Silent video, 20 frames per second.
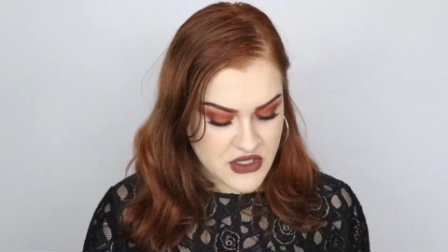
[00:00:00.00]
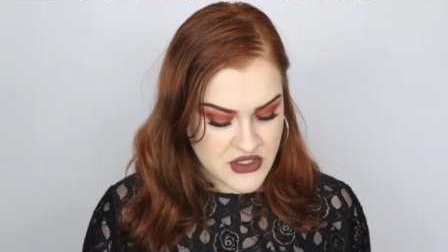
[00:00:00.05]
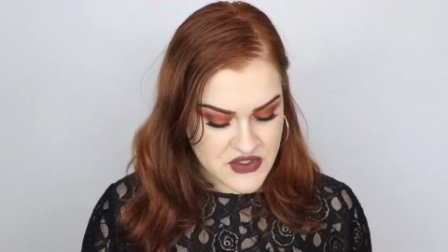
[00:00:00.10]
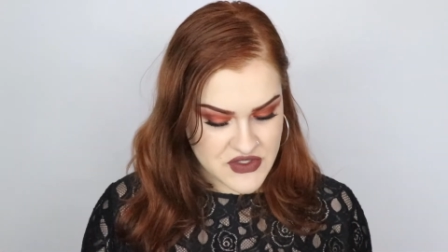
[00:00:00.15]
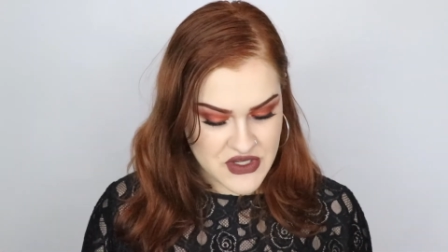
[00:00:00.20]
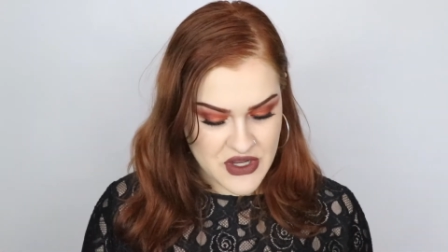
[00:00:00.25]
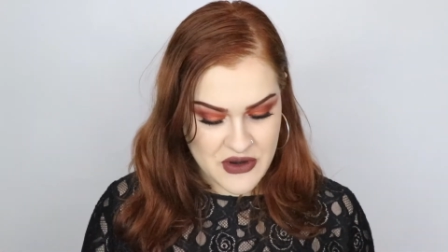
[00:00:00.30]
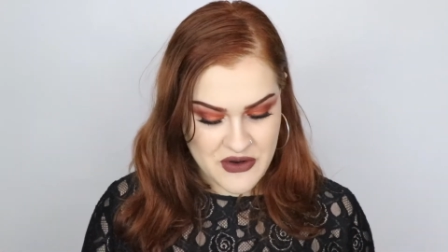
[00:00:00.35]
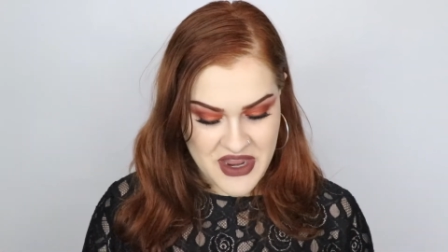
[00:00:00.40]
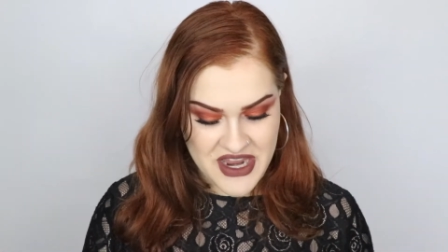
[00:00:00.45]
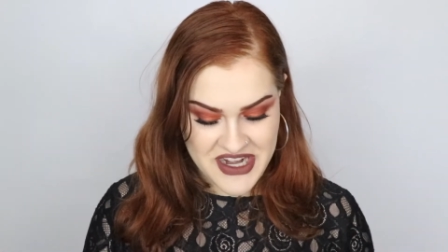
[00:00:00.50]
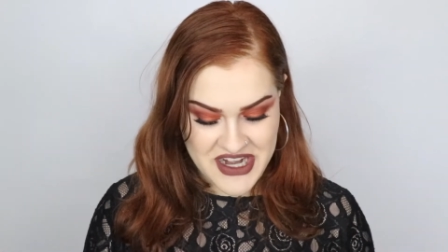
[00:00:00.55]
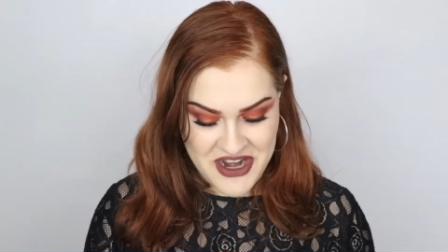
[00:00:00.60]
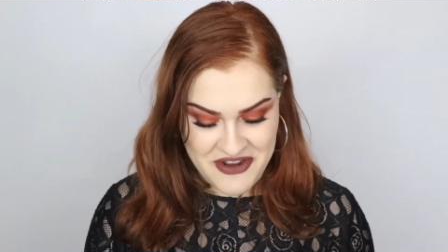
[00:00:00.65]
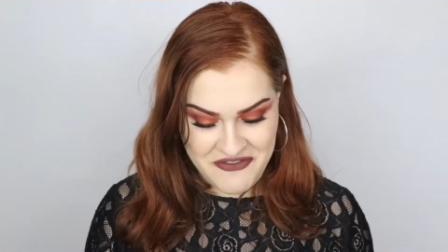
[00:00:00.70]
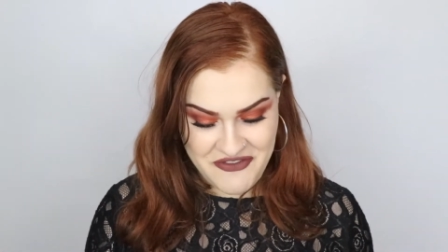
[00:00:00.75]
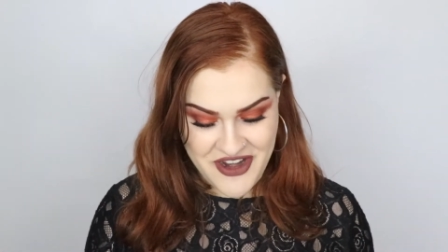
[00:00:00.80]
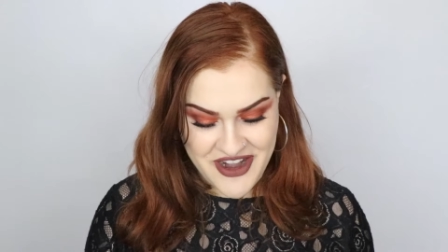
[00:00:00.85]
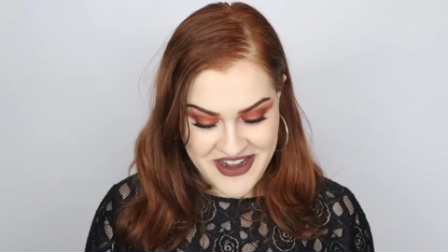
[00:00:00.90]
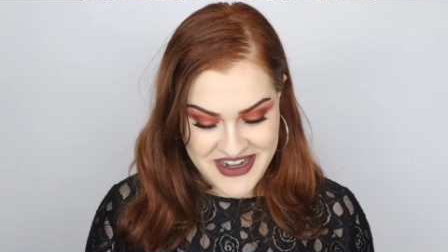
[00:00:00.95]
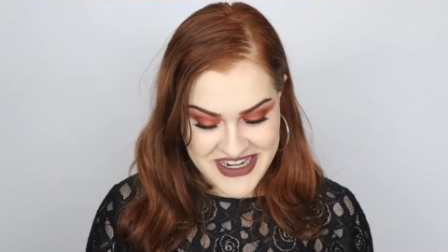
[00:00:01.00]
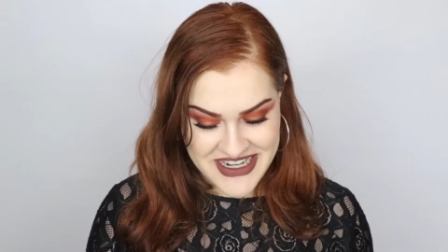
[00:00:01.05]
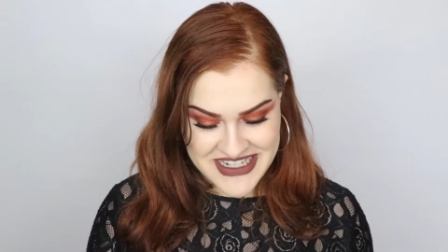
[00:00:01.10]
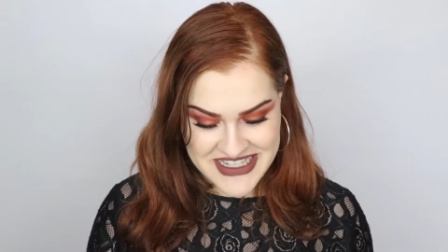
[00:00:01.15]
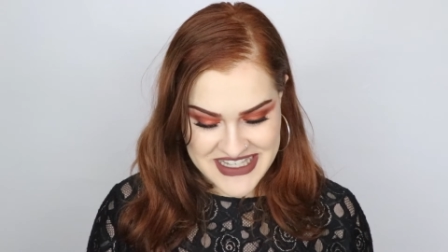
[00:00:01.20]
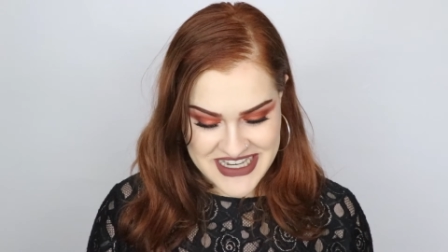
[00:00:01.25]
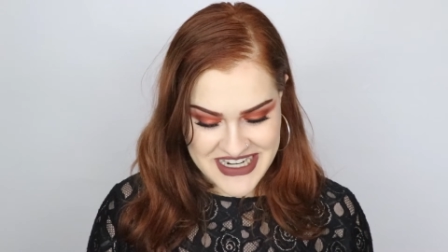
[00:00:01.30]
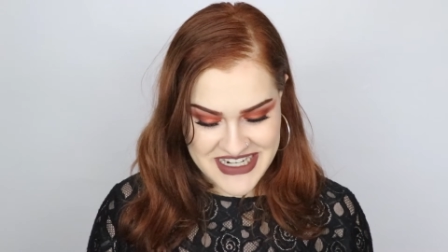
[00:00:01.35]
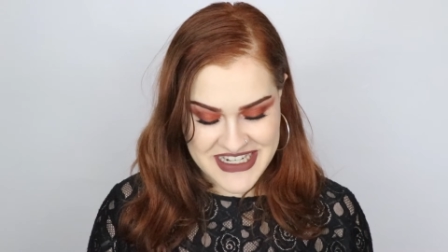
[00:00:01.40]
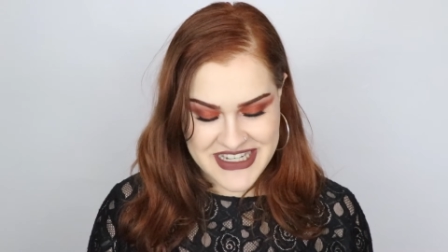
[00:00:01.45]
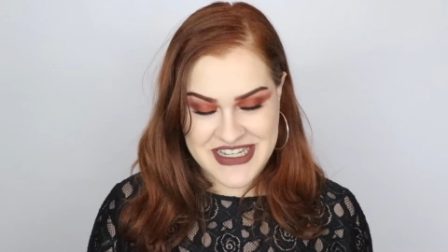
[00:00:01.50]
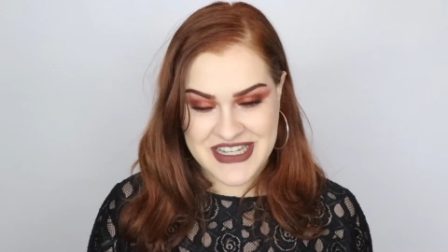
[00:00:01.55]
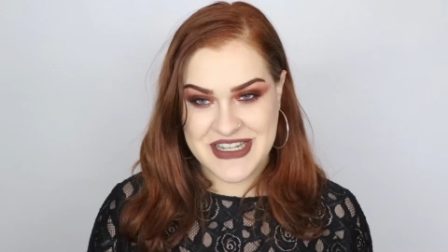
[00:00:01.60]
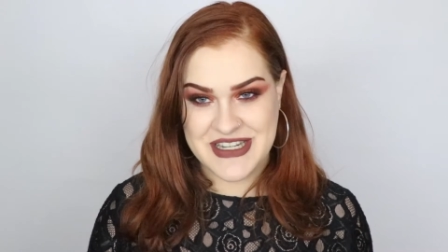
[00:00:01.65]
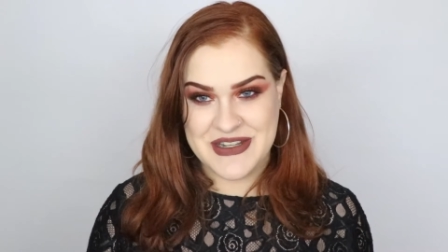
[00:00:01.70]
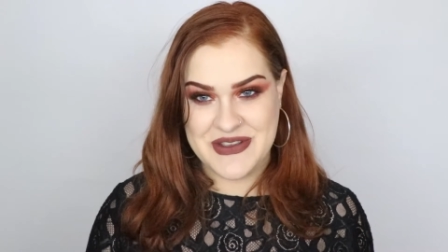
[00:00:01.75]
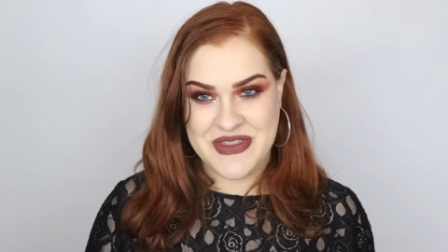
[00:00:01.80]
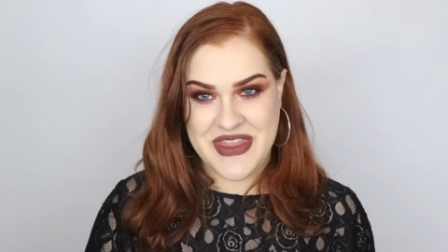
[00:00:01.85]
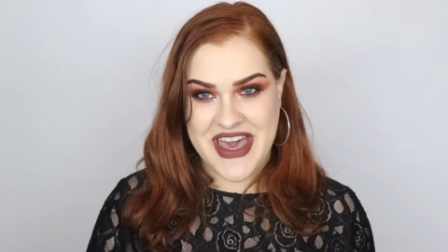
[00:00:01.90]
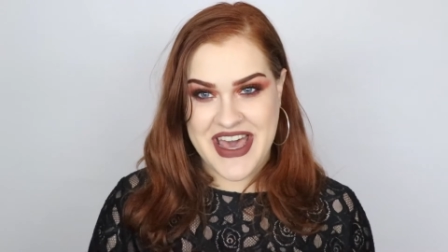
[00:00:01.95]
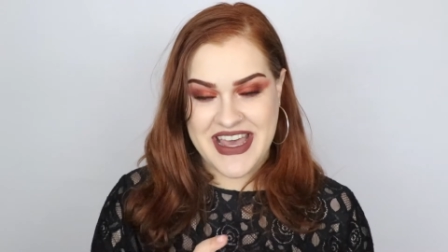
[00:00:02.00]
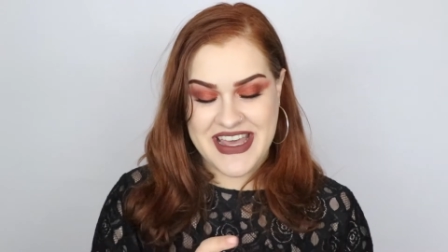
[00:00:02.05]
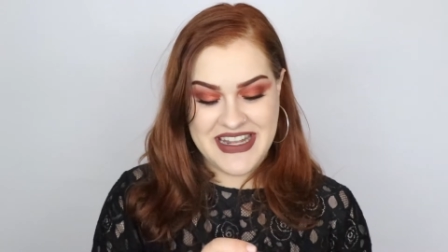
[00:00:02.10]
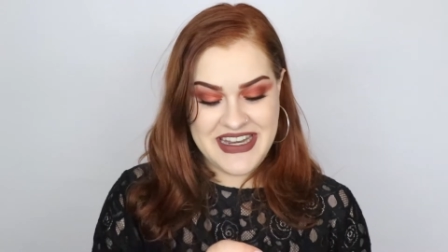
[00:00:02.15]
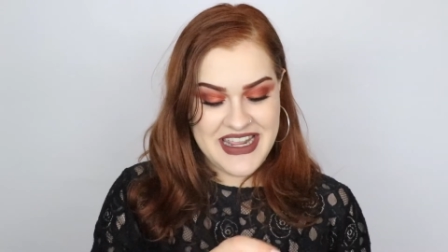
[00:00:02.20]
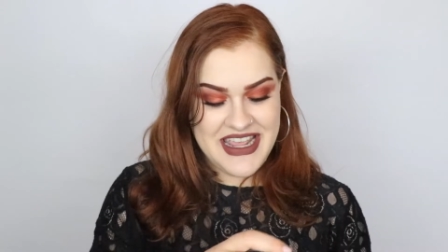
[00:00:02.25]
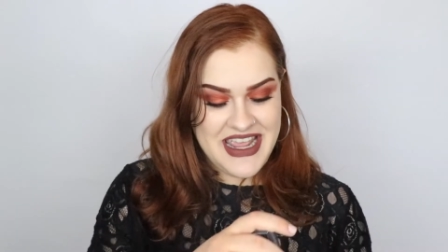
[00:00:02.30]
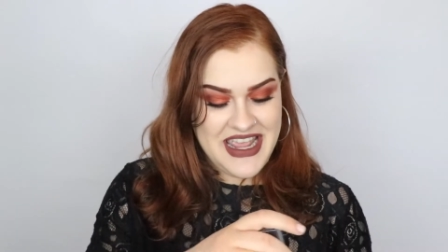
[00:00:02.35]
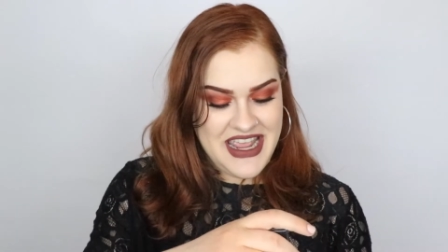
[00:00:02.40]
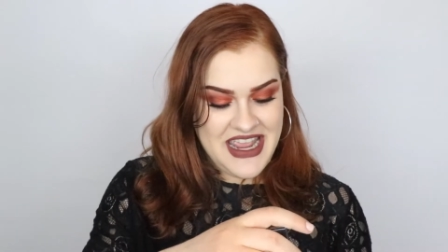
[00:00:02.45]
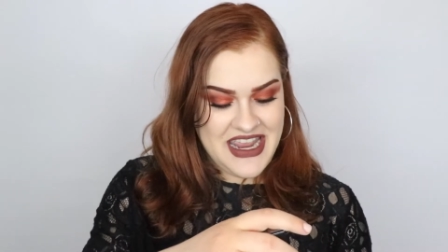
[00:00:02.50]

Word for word: So I got very excited to do that.